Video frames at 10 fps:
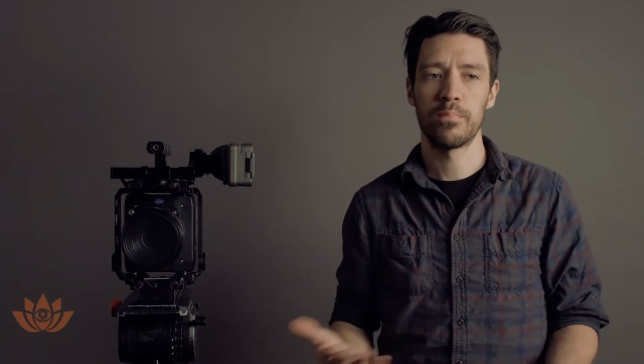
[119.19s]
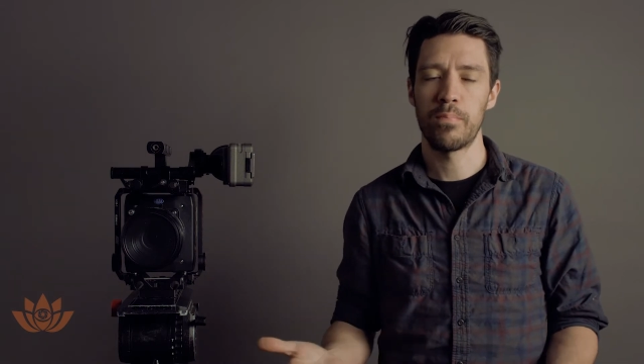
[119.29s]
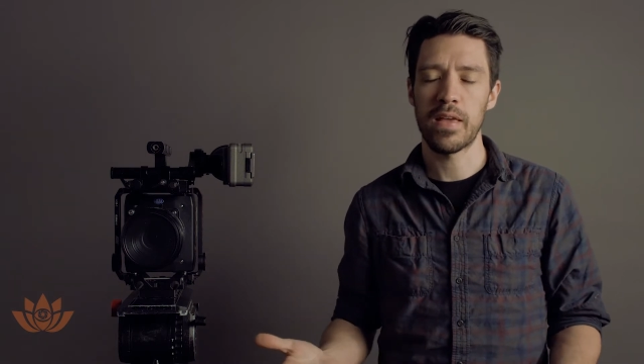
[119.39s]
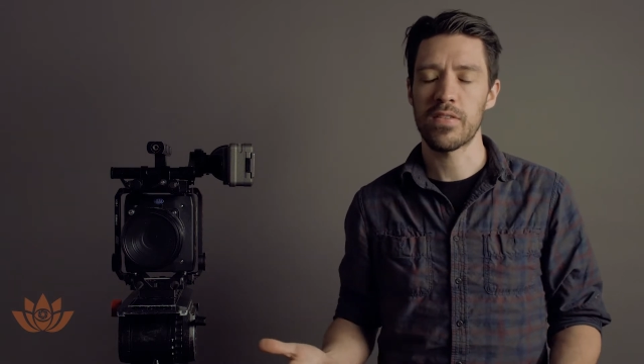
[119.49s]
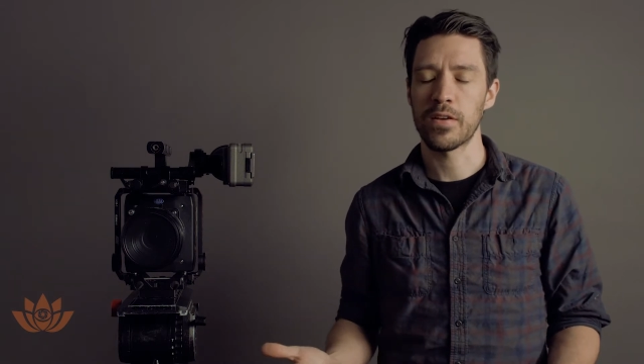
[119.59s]

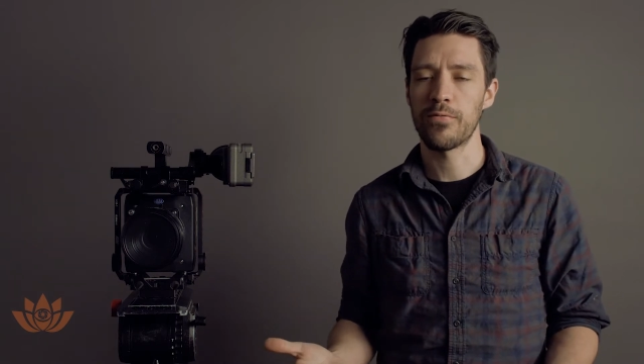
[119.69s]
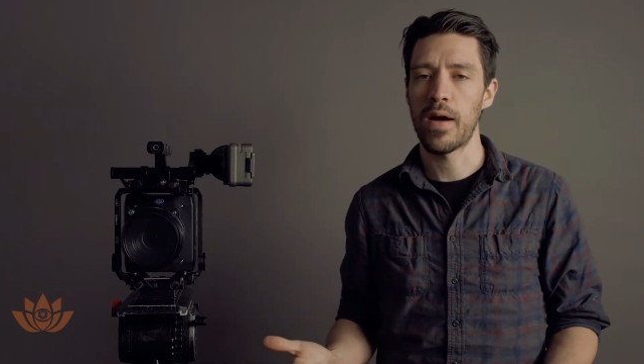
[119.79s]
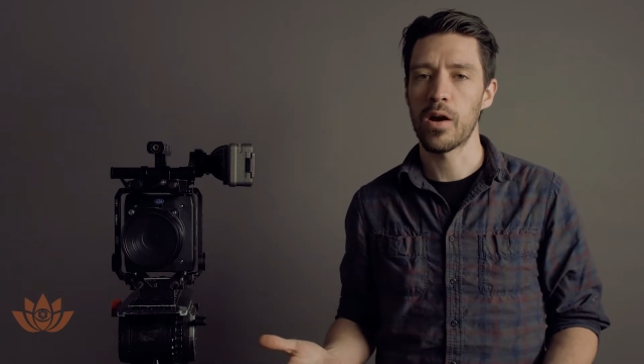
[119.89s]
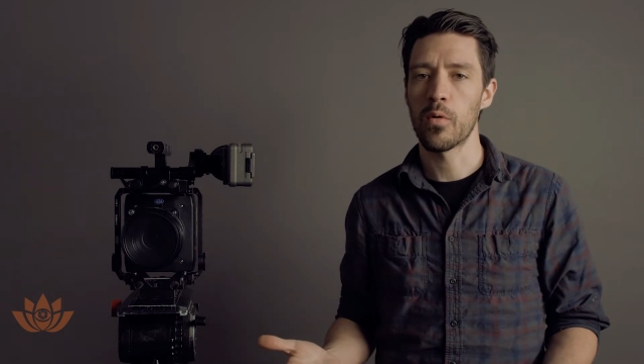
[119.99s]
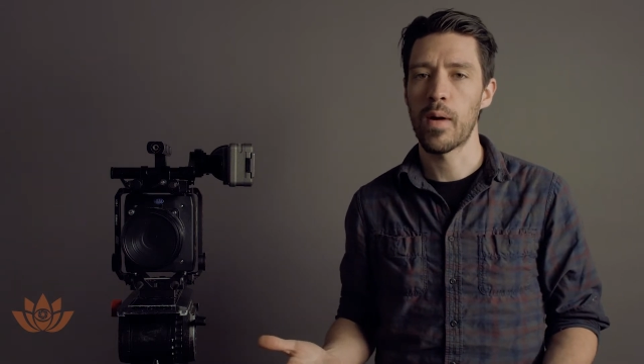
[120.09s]
basic
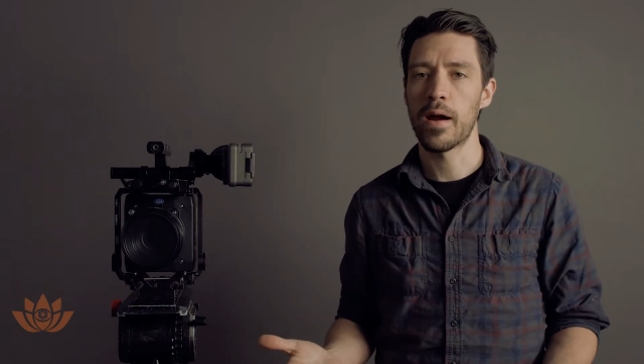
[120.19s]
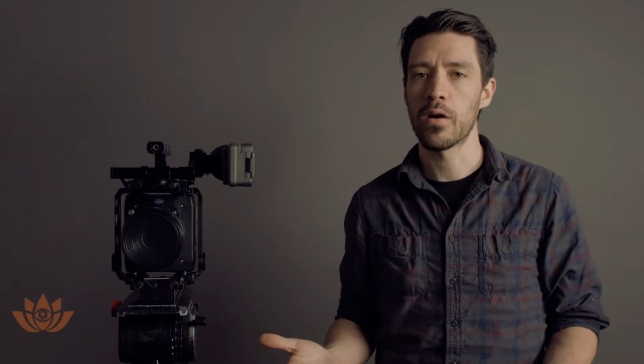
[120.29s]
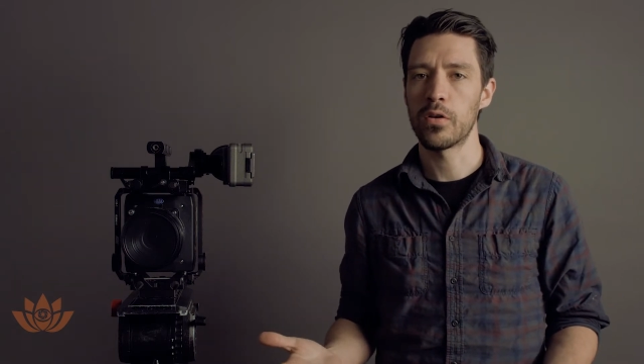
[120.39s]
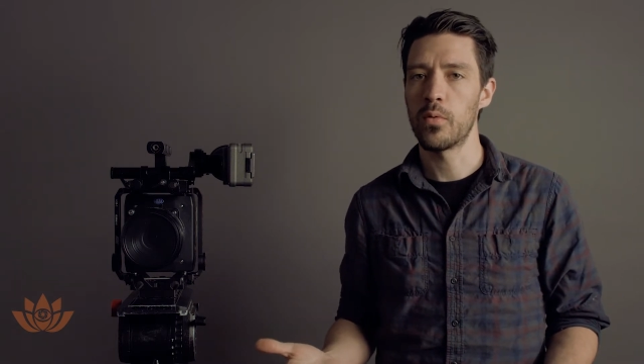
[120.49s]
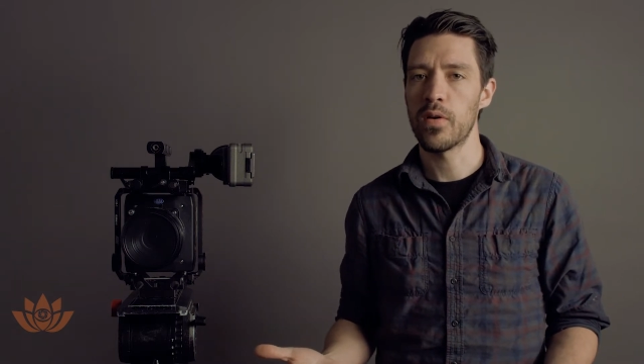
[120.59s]

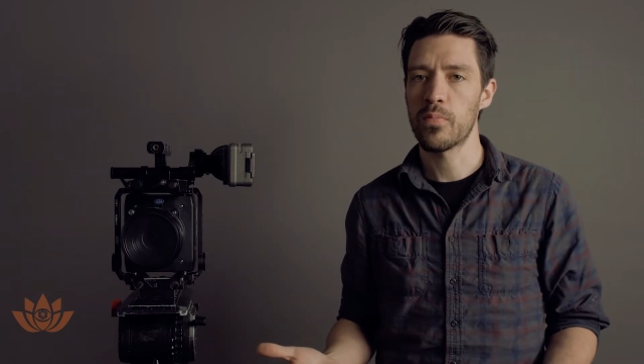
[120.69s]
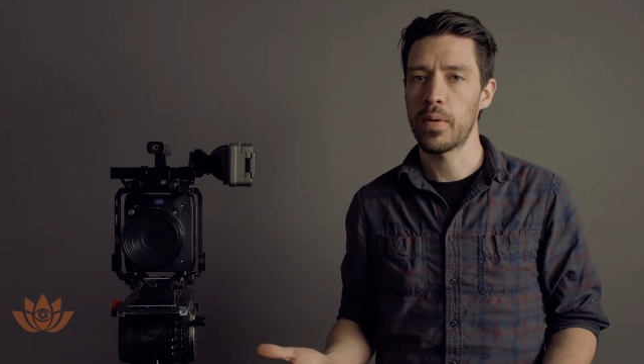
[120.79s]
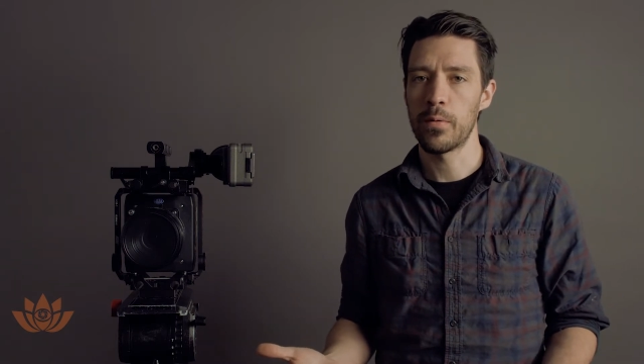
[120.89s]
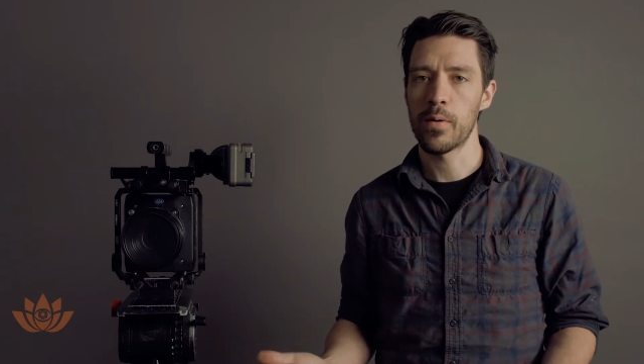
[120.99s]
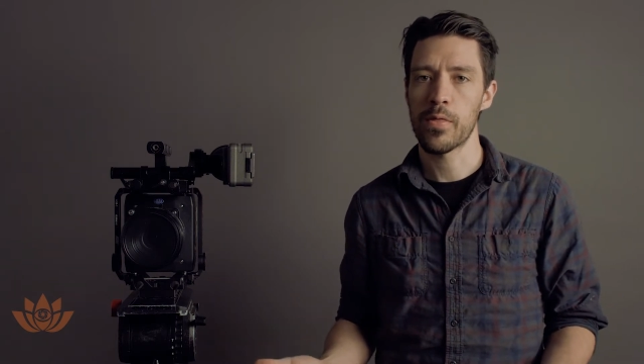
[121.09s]
FireWire
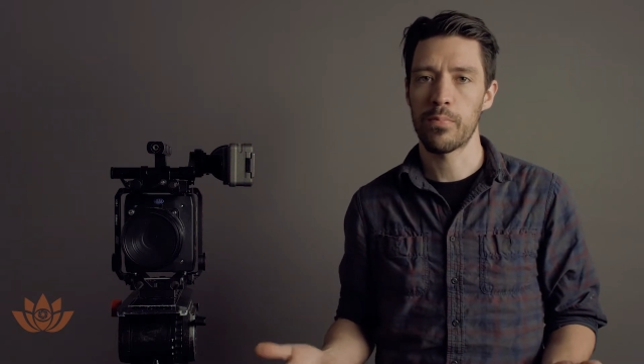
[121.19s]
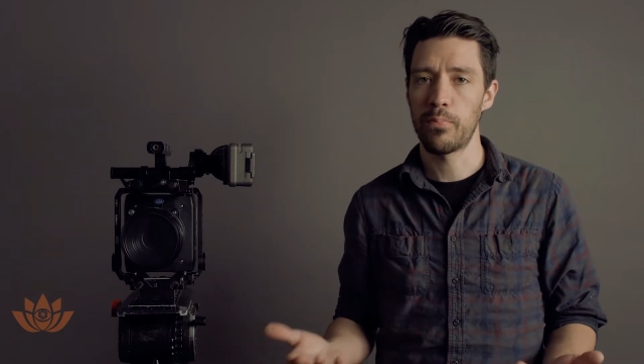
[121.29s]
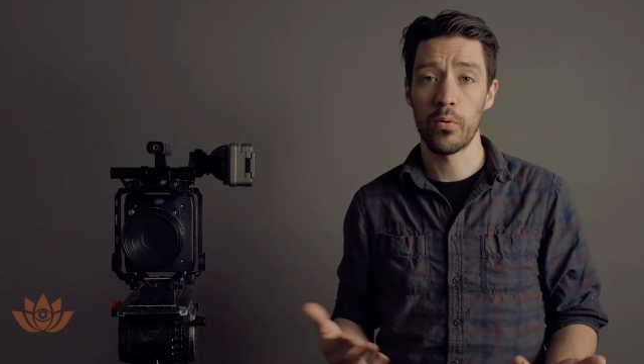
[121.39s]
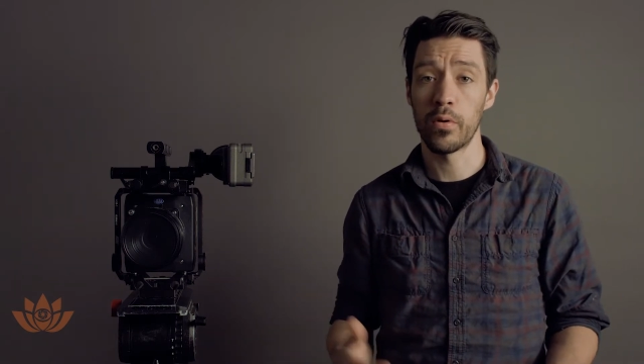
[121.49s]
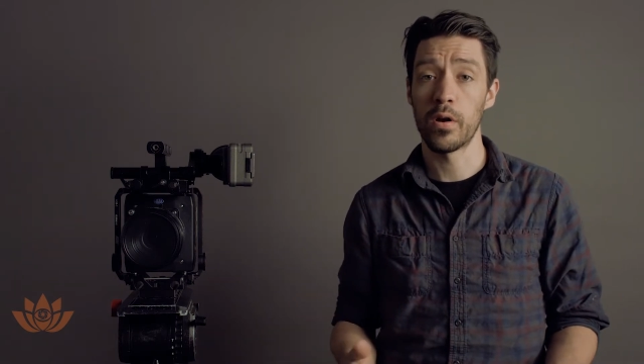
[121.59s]
USB with
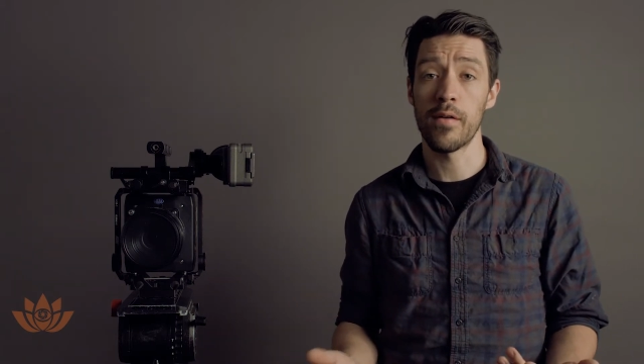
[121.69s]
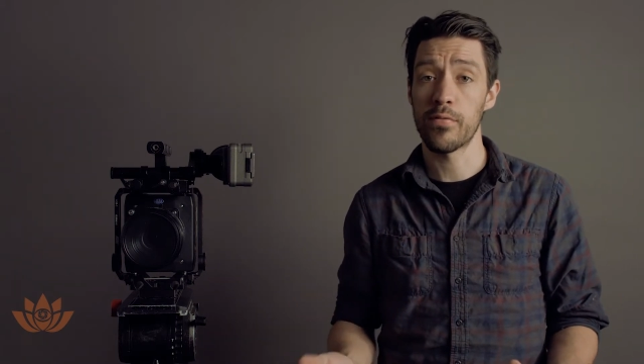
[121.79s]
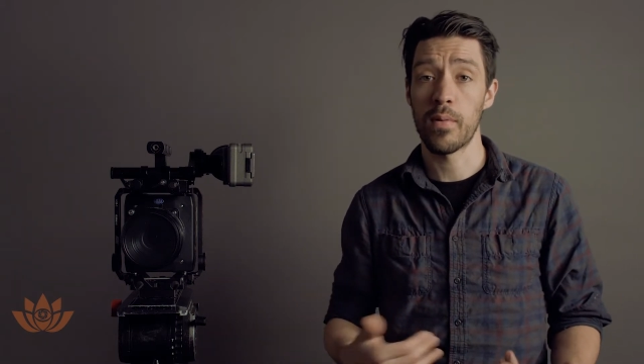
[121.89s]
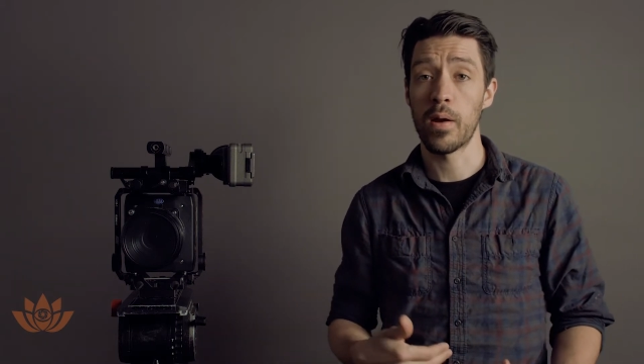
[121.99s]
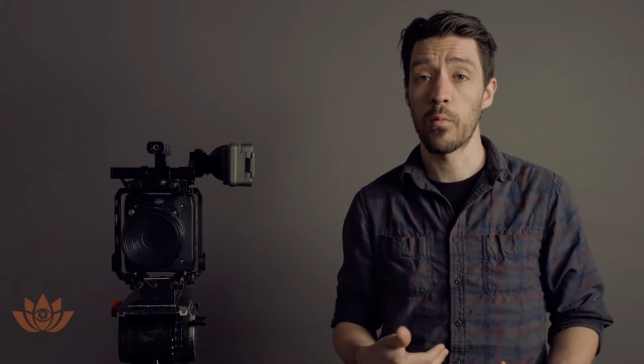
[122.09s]
pulling off
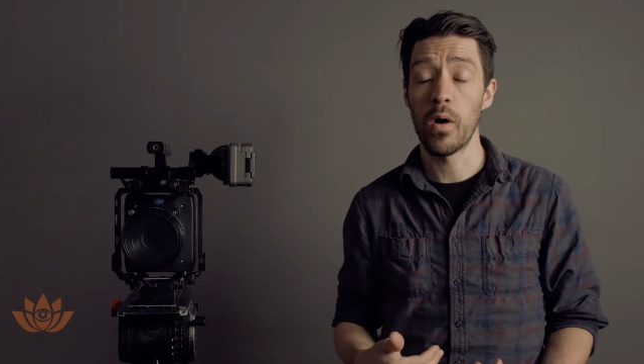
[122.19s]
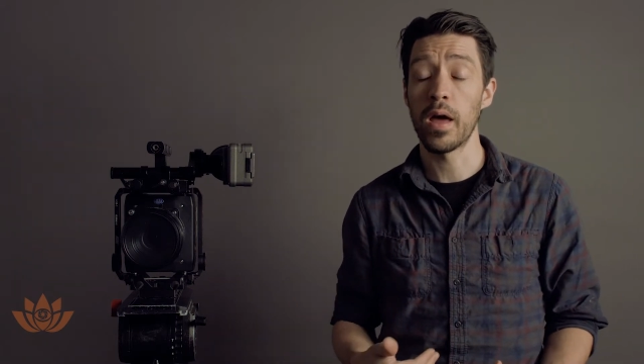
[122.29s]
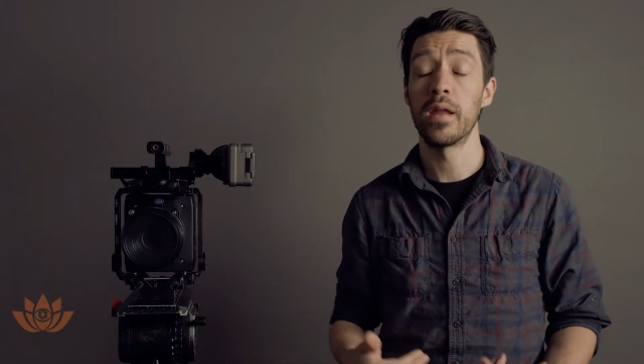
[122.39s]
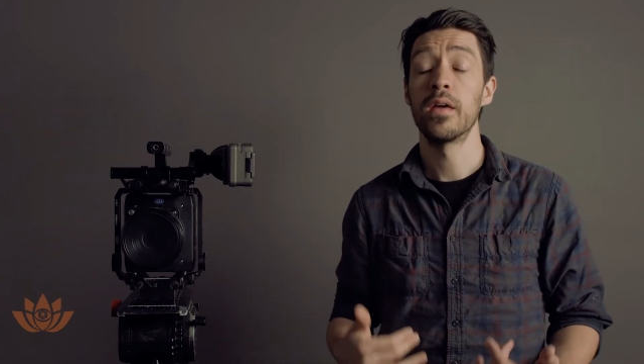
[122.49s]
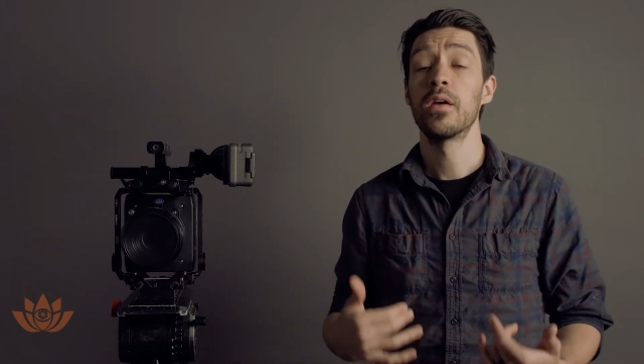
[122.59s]
the red one.